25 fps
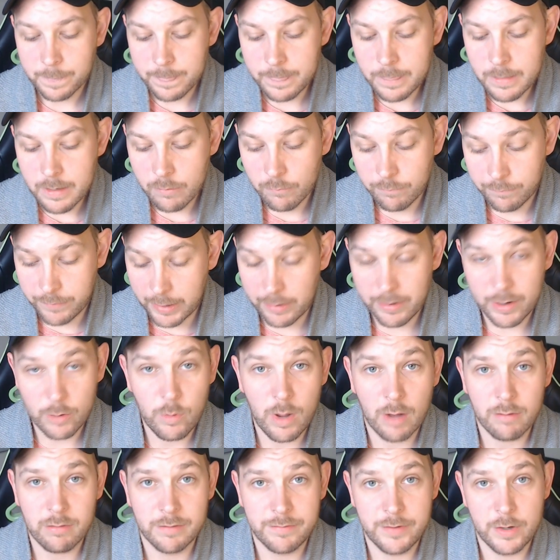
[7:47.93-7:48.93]
Very
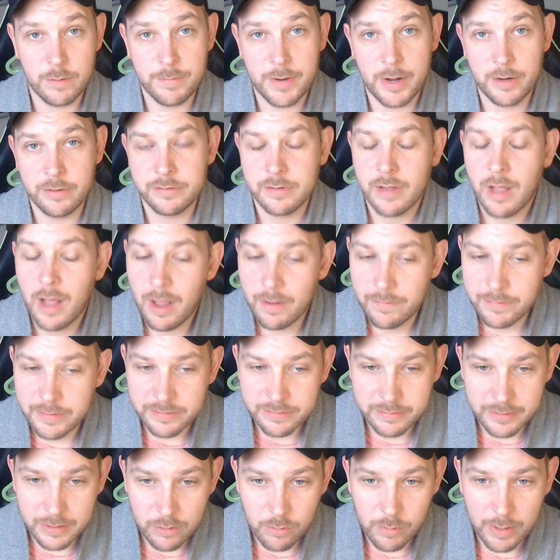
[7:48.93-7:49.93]
well-reviewed mouse,
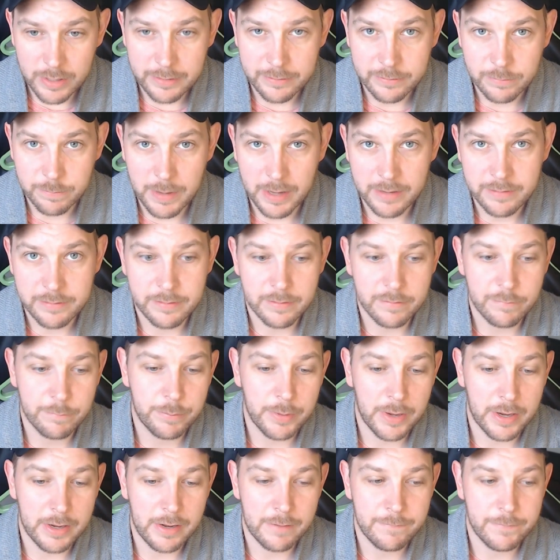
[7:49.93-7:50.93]
obviously quite expensive,
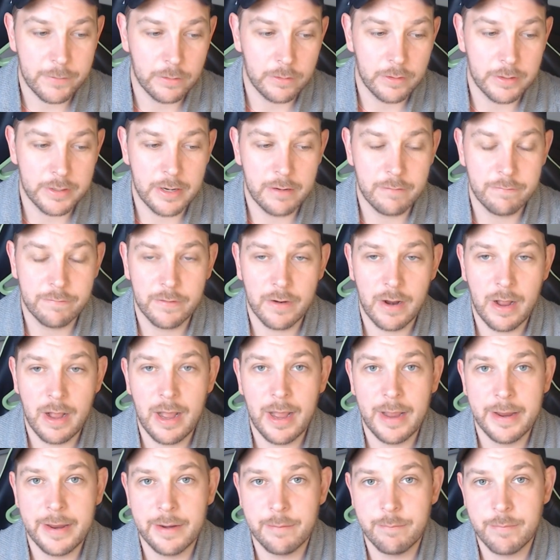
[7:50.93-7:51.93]
but if you're looking for a
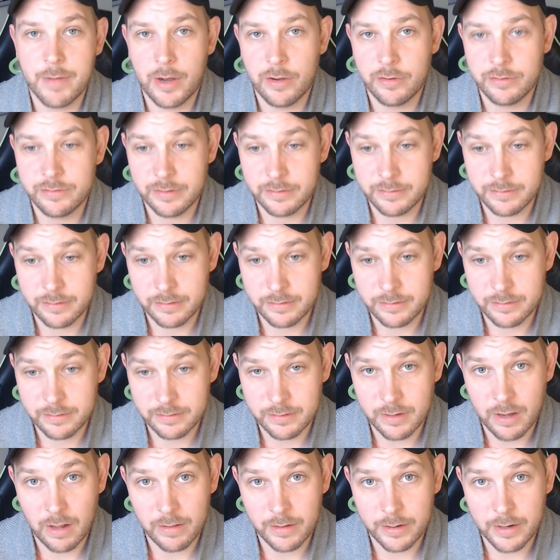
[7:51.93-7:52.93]
high-end mouse, it's a
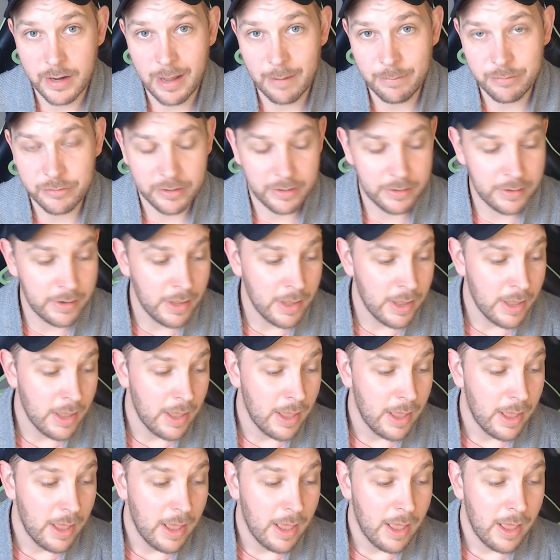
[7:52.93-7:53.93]
solid option.
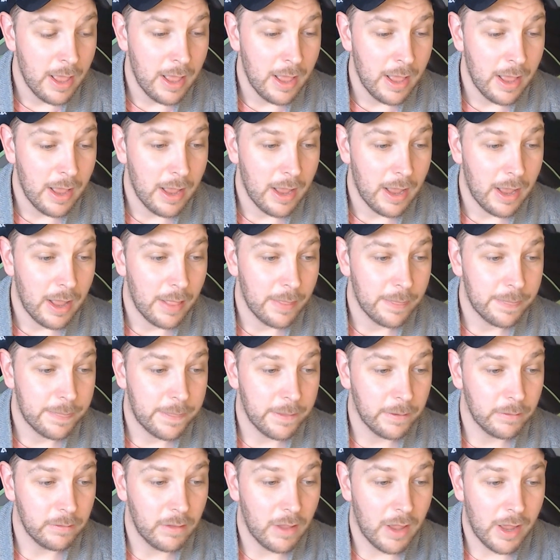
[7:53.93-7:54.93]

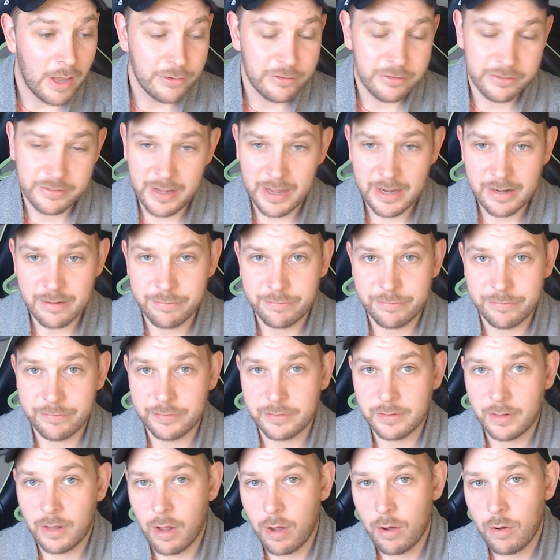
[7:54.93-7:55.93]
The Logitech
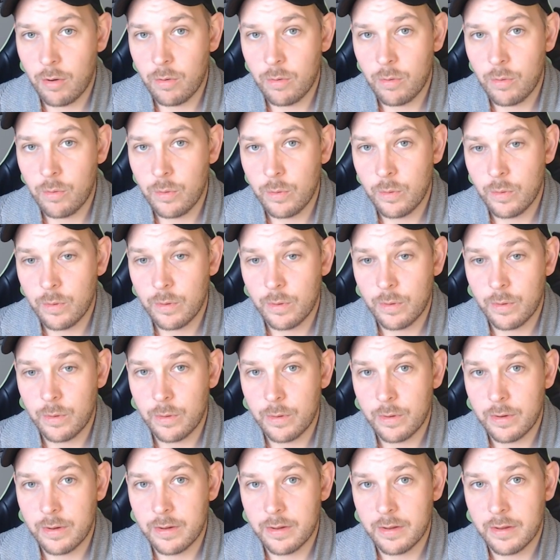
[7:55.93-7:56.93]
Flow
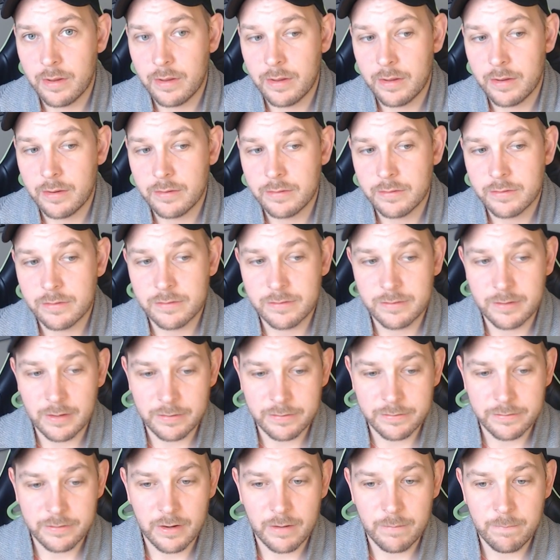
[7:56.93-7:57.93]

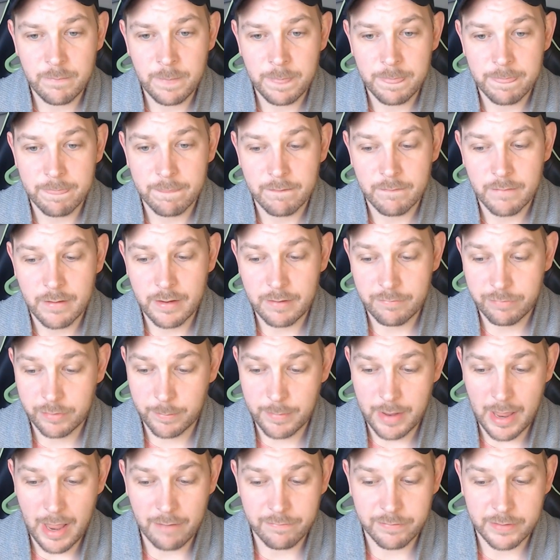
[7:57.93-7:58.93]
system,
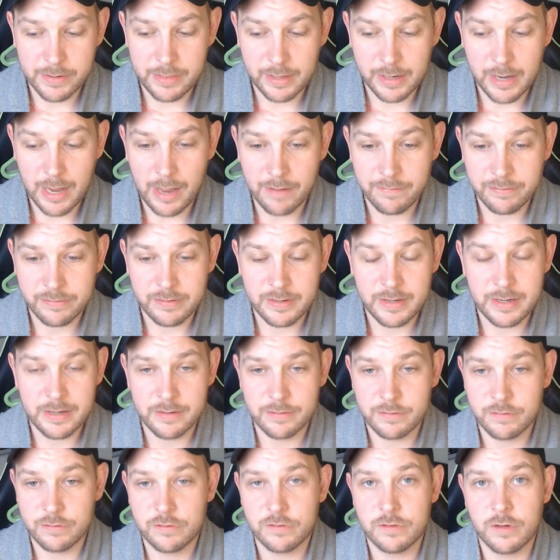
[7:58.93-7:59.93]
from everything I've seen,
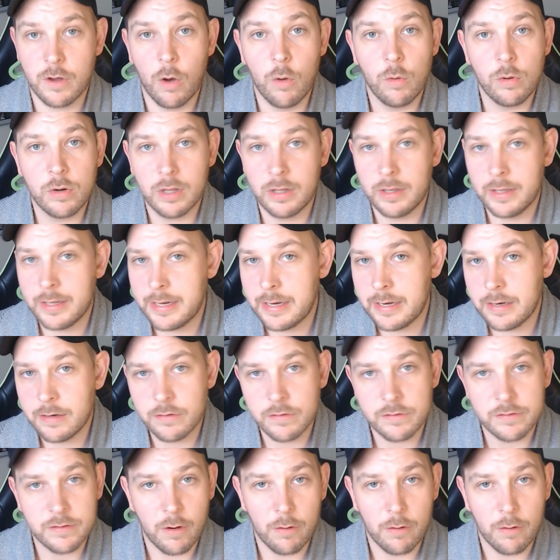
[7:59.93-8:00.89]
is so clean, so